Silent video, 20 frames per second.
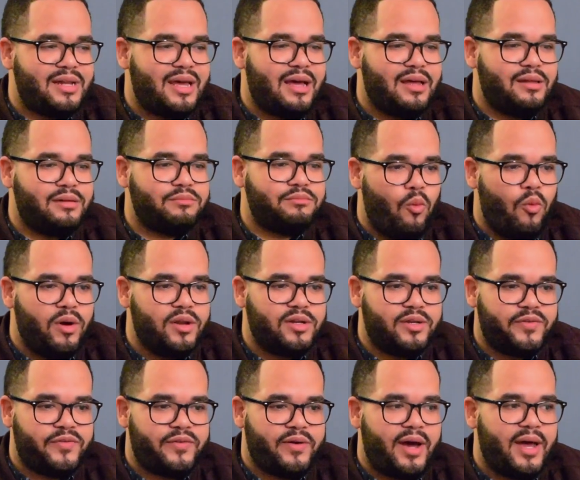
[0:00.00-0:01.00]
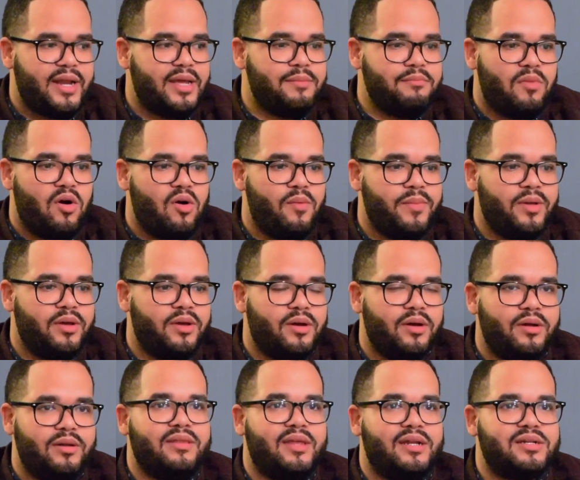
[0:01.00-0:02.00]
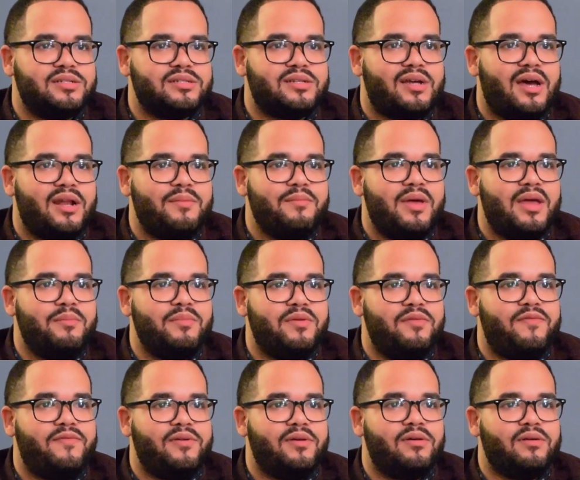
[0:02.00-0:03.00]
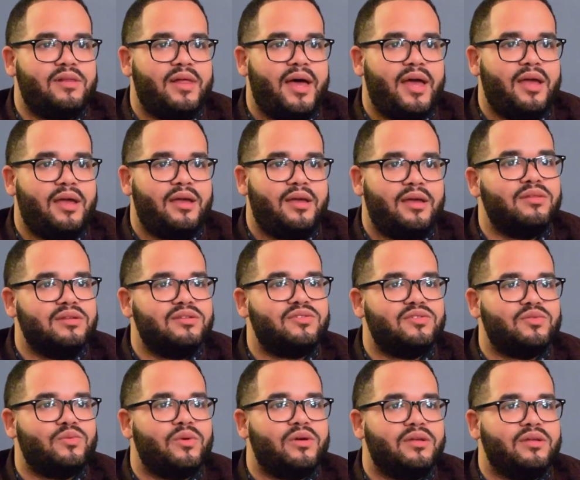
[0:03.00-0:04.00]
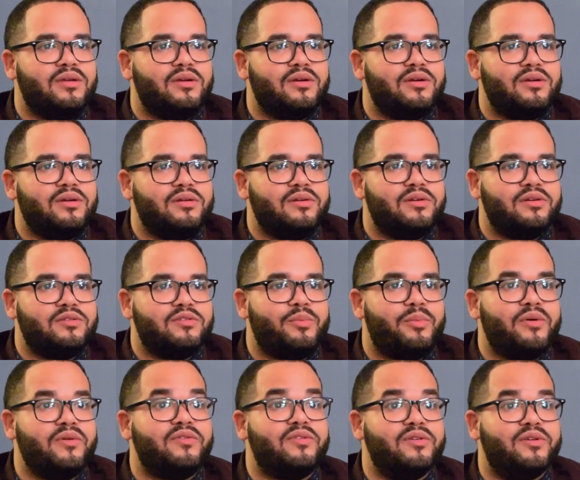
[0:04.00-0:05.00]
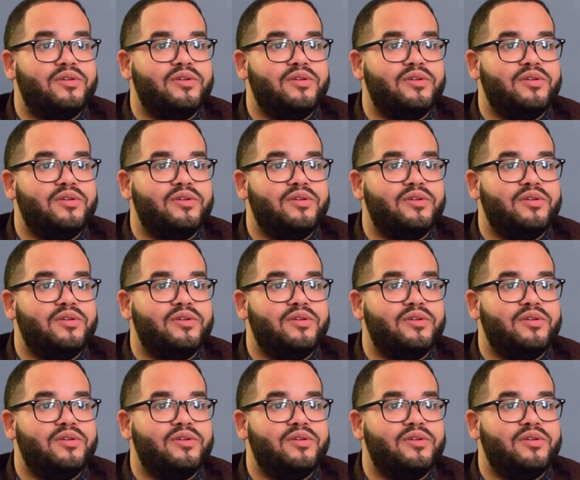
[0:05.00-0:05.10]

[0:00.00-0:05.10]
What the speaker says: not one defining moment that just kind of made me feel like this is what you're supposed to